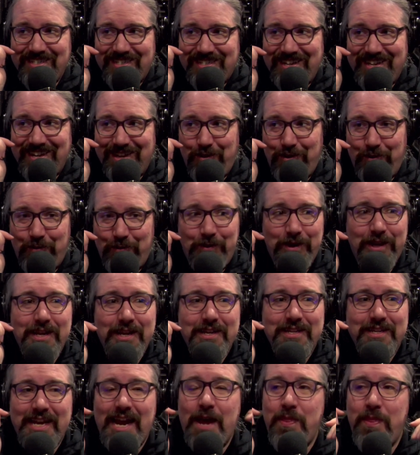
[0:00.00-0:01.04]
so
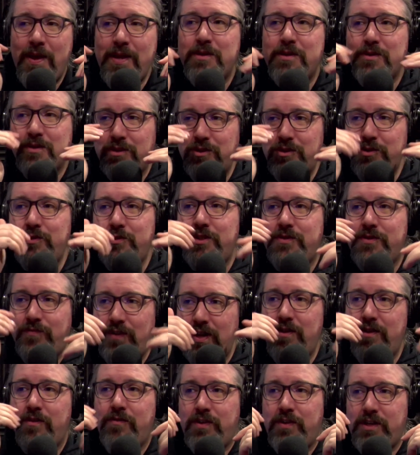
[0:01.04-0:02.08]
like I think there's a new
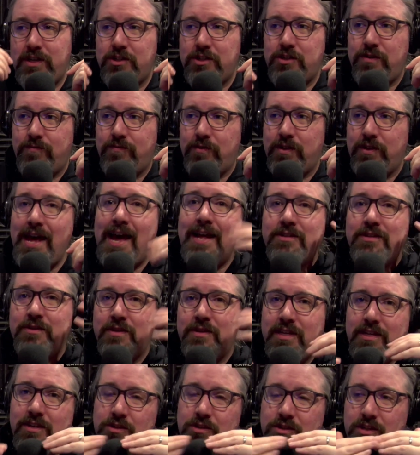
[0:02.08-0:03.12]
definitive edition for that, so
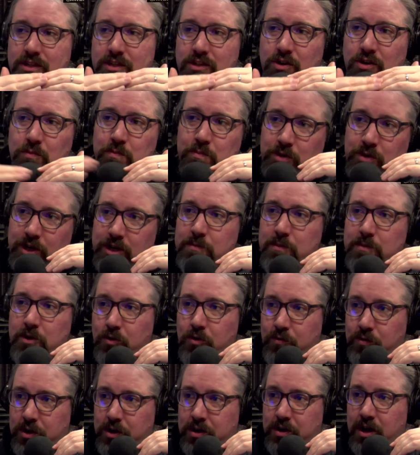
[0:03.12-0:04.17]
they usually don't bring them
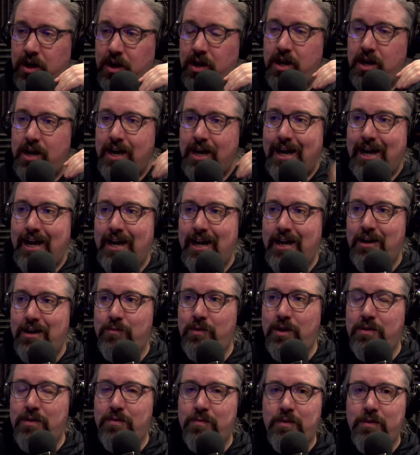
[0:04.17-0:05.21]
over uh,
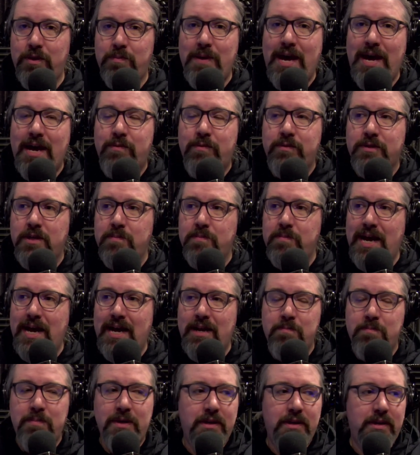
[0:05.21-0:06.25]
with with backwards
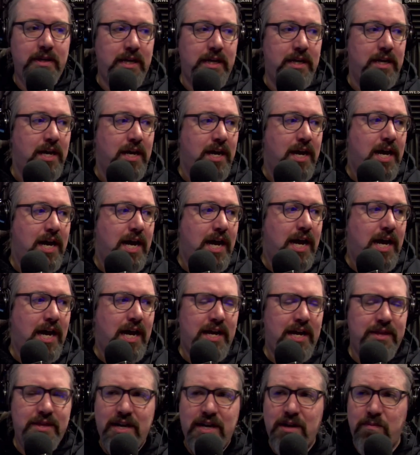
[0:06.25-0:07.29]
compatibility
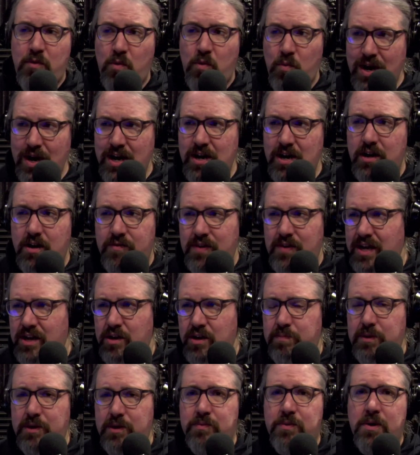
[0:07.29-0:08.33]
uh, that I'm aware of. I
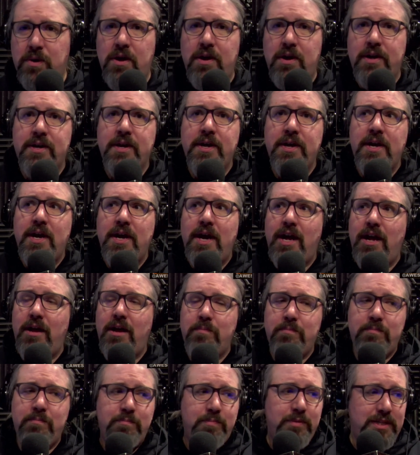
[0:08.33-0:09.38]
could be wrong,
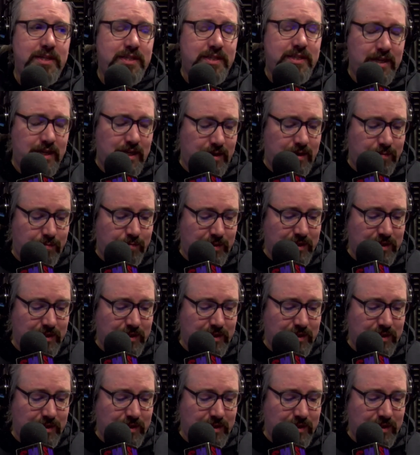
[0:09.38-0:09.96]
um, but uh,